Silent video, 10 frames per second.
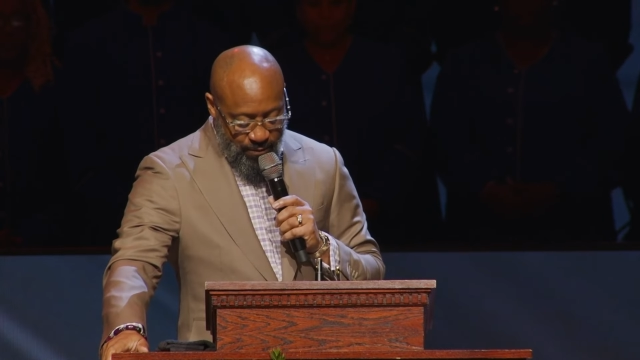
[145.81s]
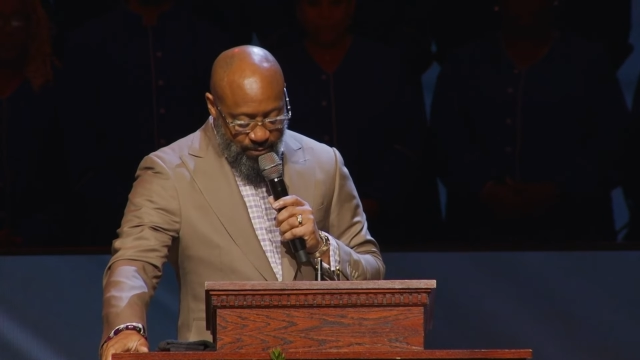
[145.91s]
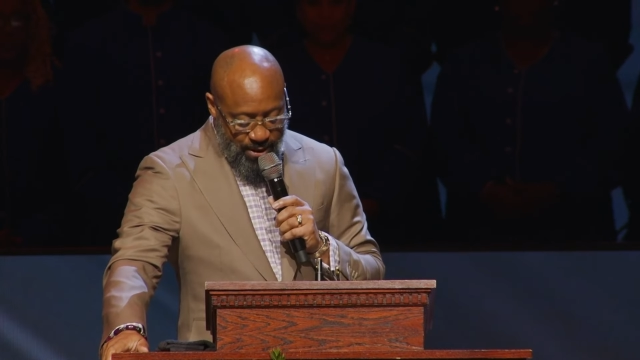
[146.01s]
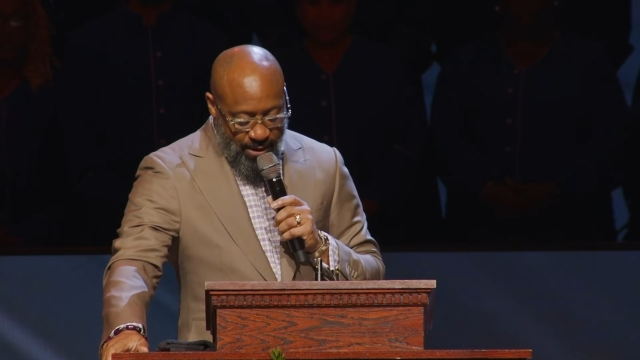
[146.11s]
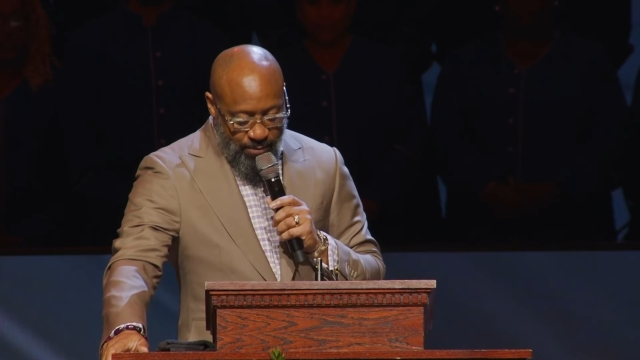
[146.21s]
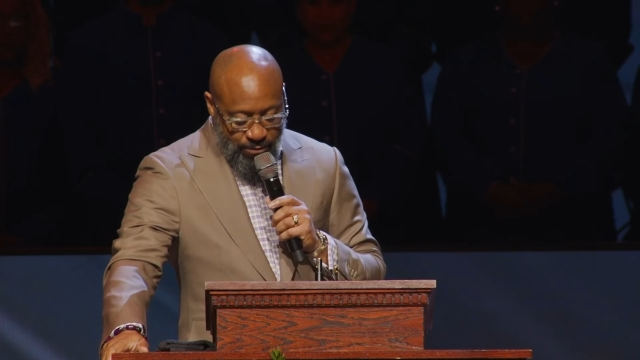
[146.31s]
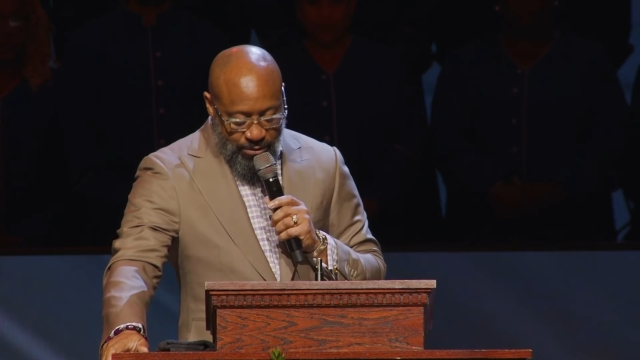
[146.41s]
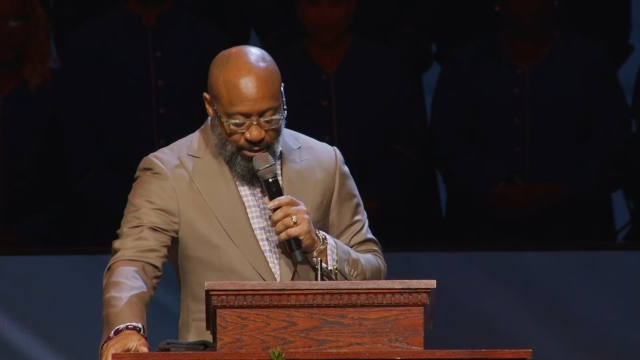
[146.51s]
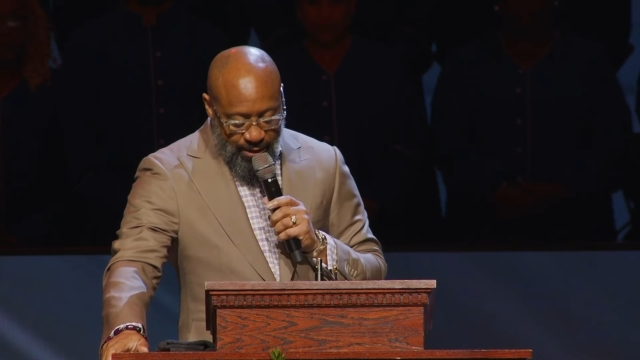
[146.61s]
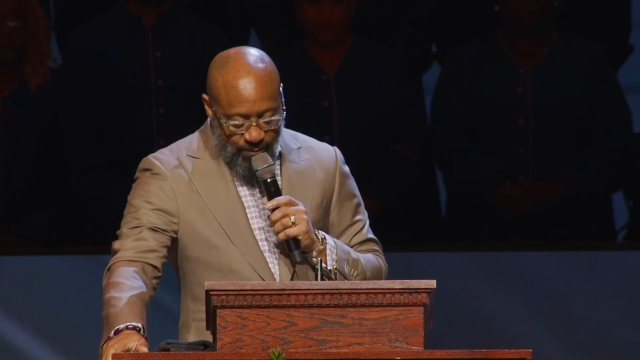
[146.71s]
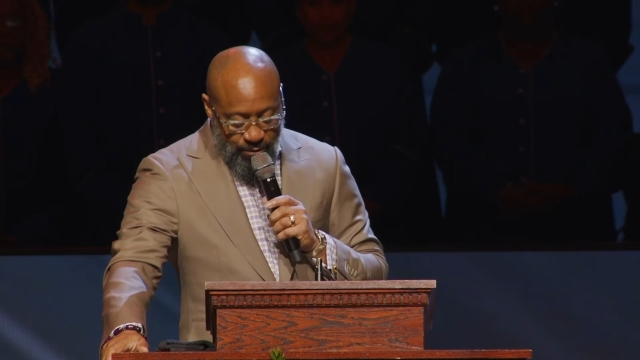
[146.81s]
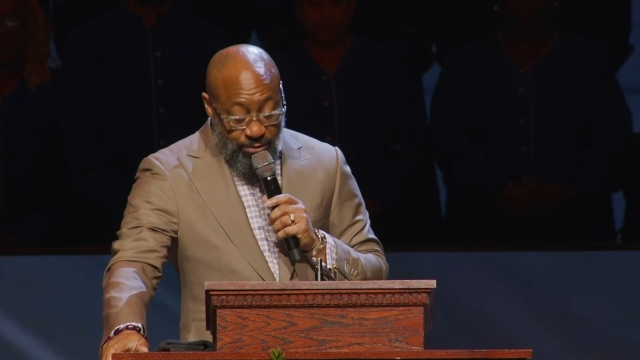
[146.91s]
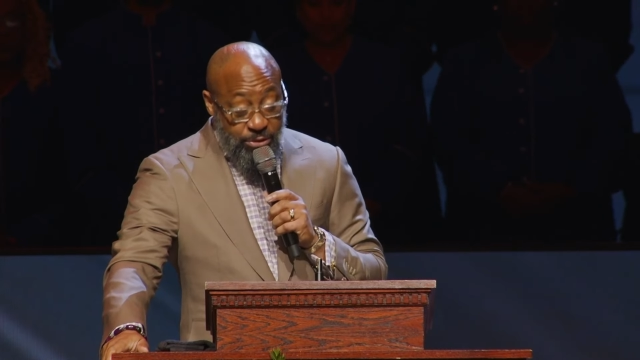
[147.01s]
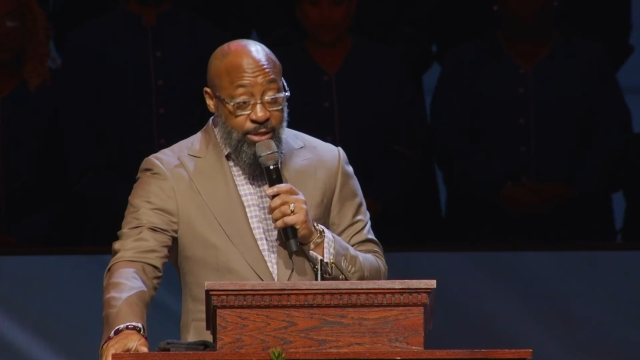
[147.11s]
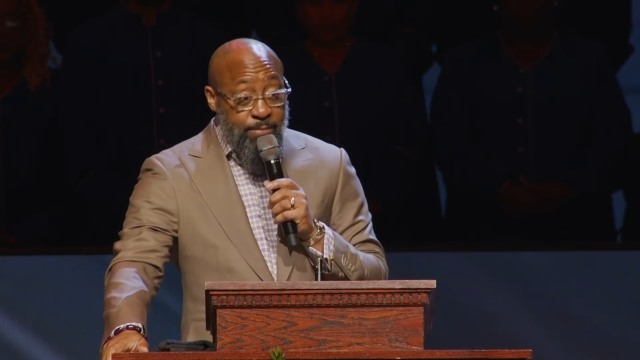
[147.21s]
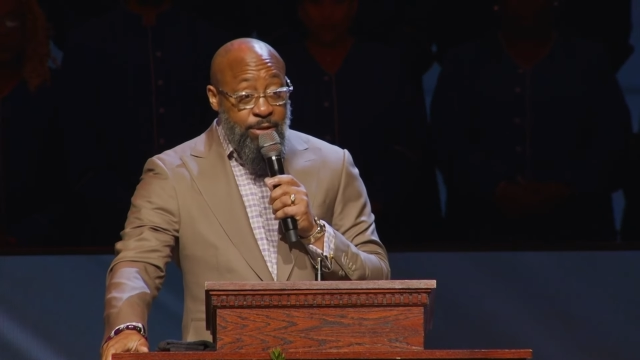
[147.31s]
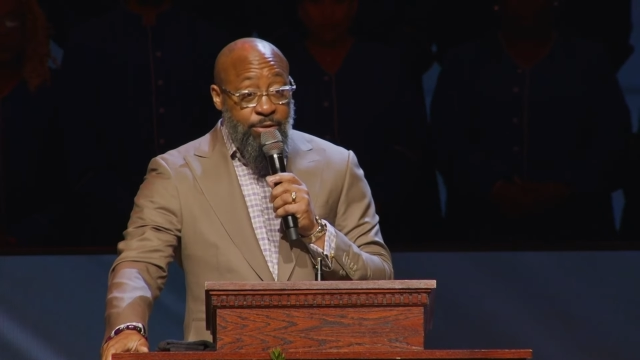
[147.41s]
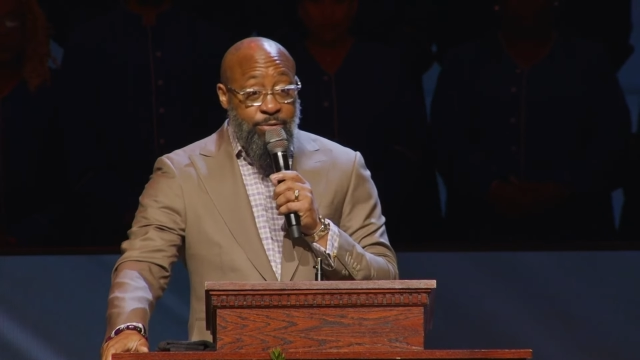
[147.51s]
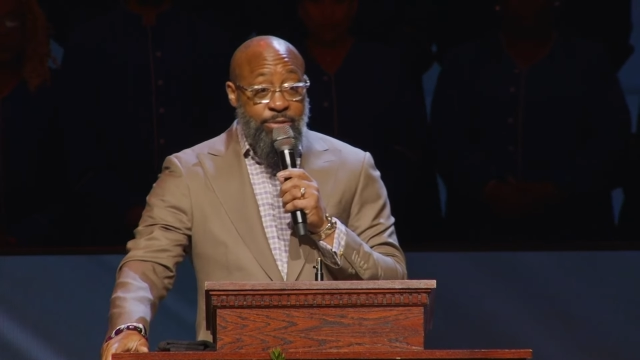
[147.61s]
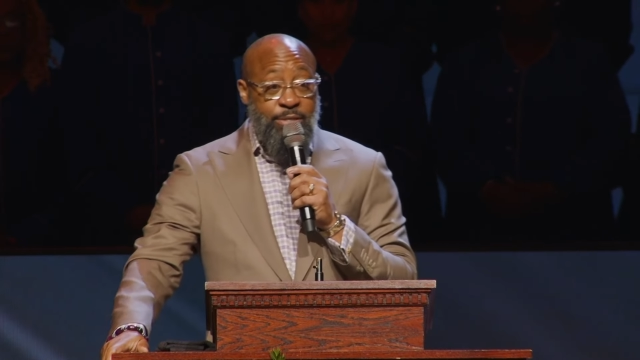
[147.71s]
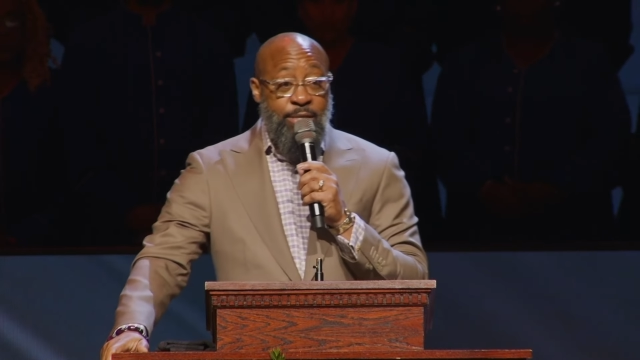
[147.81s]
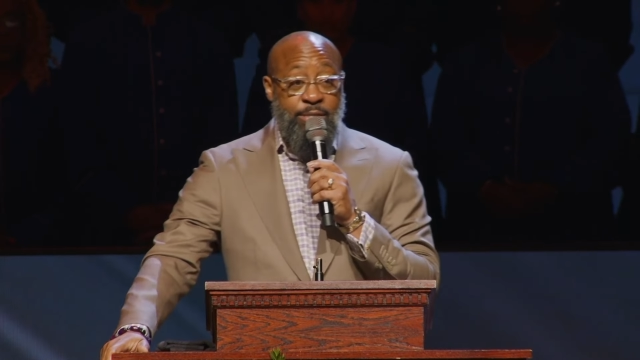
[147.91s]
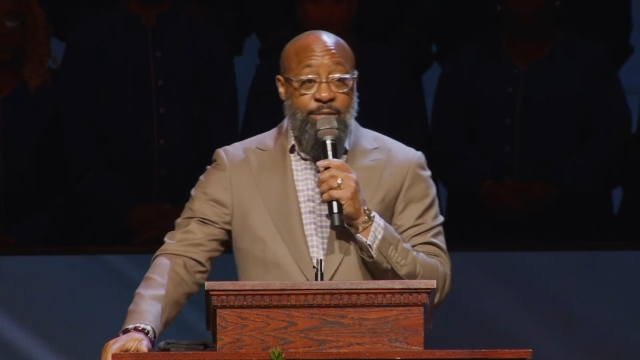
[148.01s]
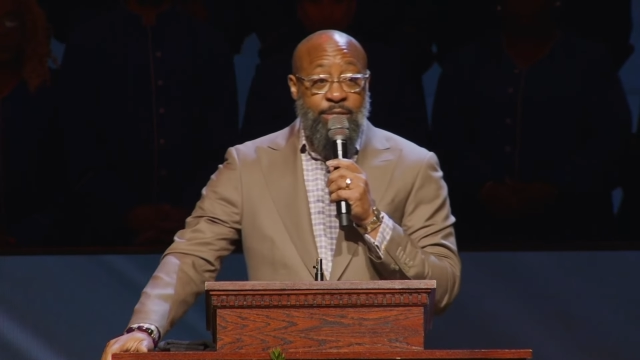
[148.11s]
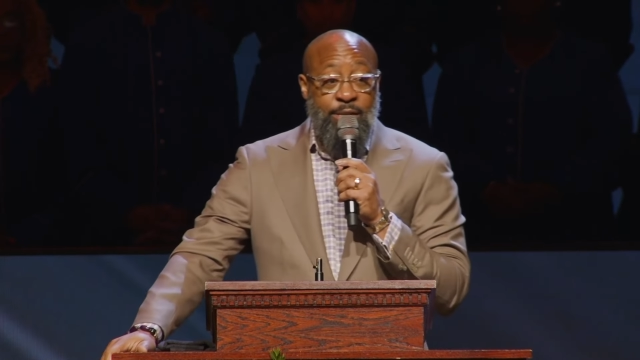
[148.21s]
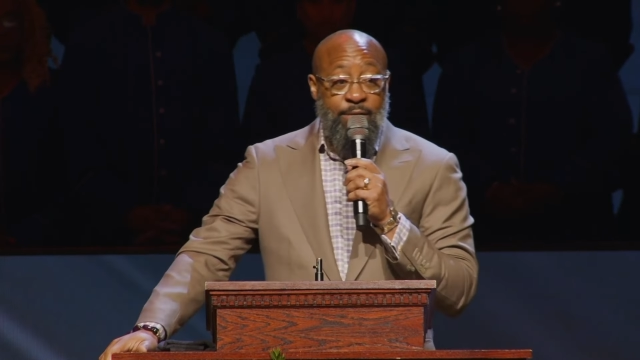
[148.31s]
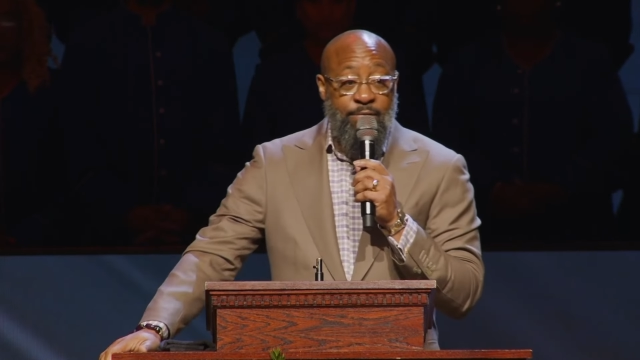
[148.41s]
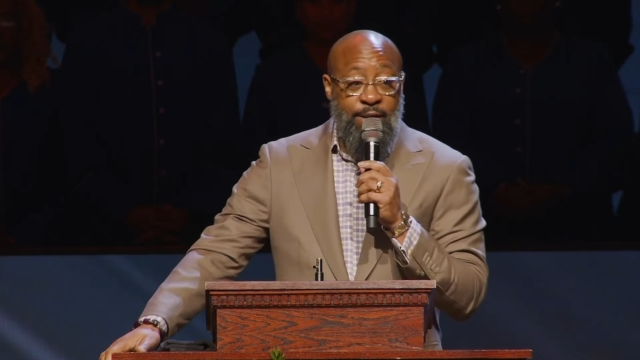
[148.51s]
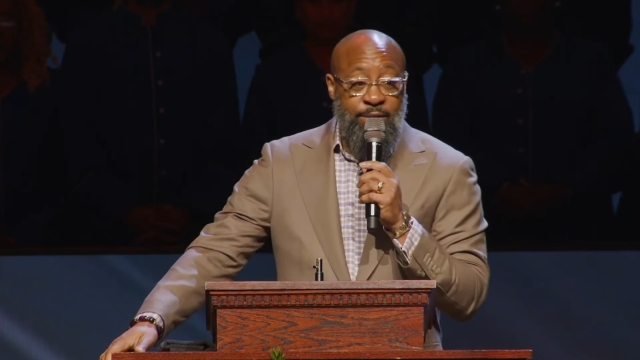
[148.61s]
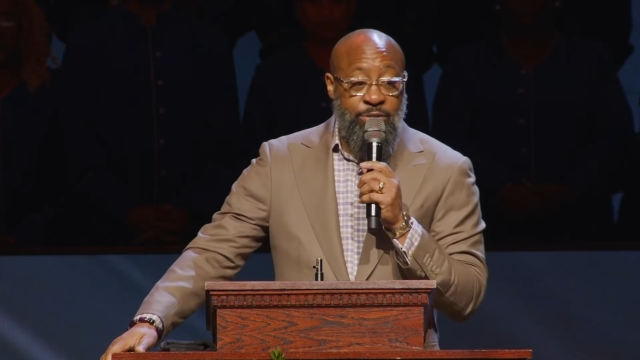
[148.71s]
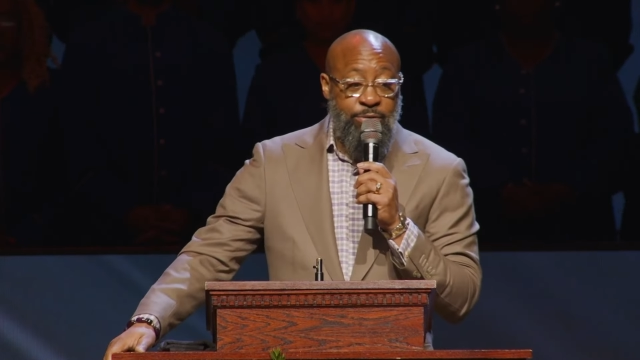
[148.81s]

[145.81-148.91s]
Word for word: Bibles and I want to summon your senses and invite your